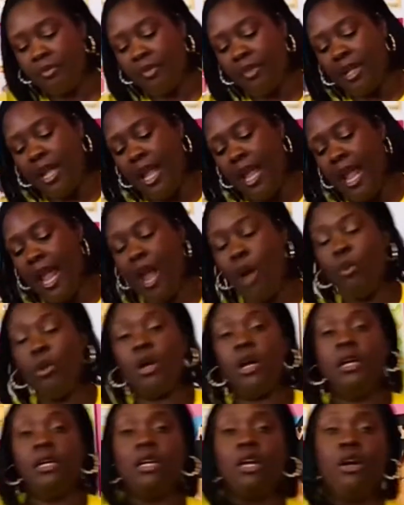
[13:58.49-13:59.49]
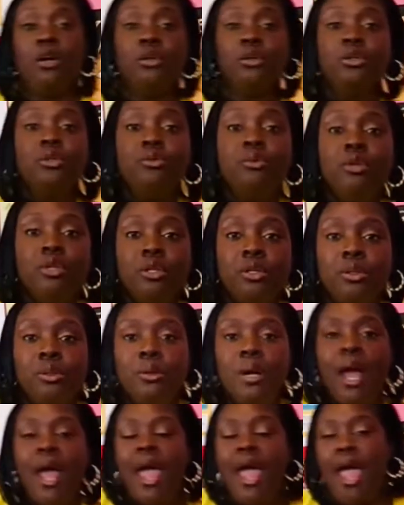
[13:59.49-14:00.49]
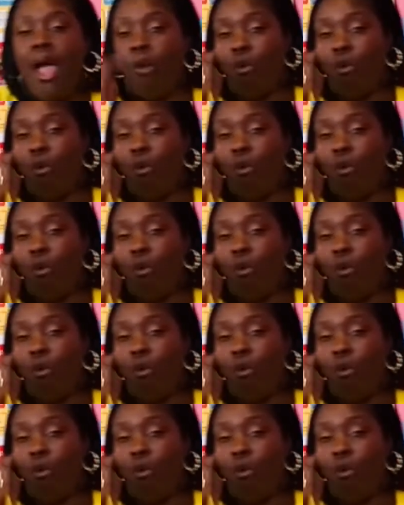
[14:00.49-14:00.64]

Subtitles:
and we're going to go through, and when